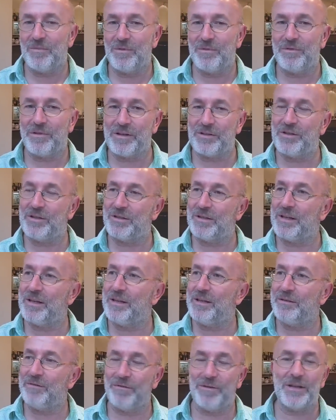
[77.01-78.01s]
fast as
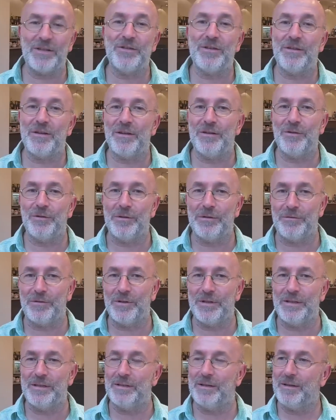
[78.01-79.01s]
lightning, faster than you'll
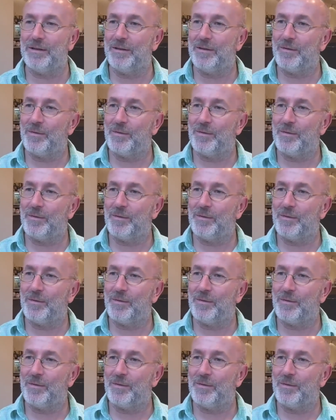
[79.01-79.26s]
ever need,